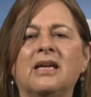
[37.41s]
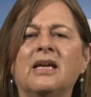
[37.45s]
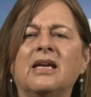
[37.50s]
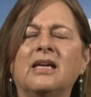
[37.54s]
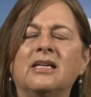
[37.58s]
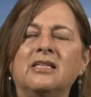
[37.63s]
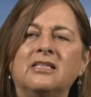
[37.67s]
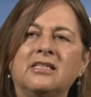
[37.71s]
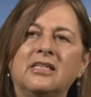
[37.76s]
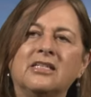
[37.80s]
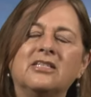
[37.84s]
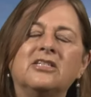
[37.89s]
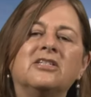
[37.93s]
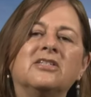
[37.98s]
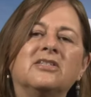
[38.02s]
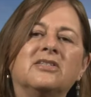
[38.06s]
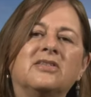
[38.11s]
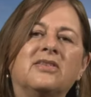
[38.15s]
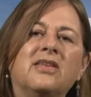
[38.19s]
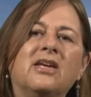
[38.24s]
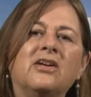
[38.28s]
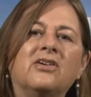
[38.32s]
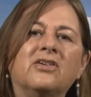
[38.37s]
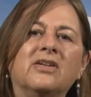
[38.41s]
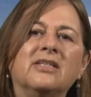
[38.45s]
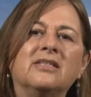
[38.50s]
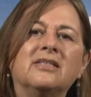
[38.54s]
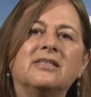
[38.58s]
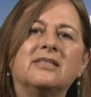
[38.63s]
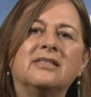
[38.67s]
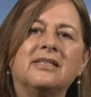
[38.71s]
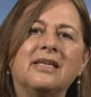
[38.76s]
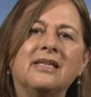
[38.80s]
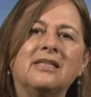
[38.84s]
Indigenous theories
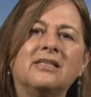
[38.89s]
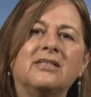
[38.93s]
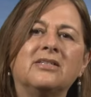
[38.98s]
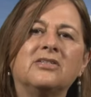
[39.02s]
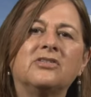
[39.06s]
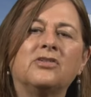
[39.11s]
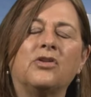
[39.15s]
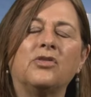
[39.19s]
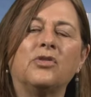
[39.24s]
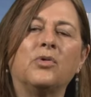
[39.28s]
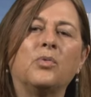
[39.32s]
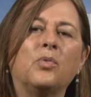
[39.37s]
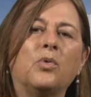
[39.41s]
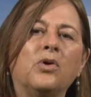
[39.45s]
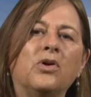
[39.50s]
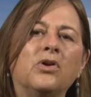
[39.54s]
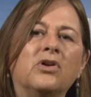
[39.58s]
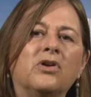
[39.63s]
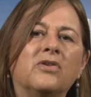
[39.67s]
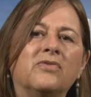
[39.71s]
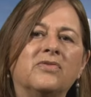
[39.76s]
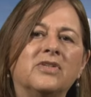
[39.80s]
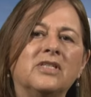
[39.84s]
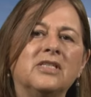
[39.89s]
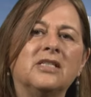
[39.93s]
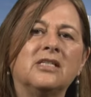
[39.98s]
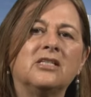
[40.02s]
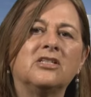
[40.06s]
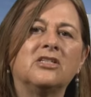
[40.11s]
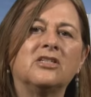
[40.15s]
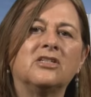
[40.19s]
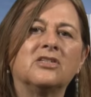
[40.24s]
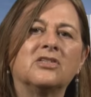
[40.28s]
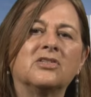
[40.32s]
centres on the work of
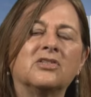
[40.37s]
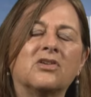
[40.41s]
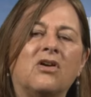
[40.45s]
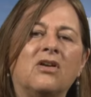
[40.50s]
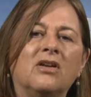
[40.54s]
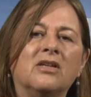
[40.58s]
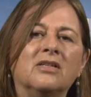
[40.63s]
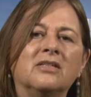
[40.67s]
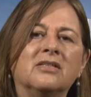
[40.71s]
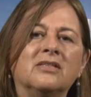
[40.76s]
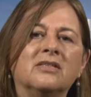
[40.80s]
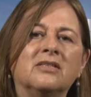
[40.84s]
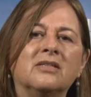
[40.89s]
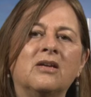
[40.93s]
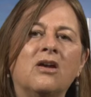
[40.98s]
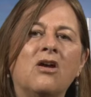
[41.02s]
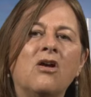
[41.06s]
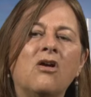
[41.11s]
Indigenous scholars,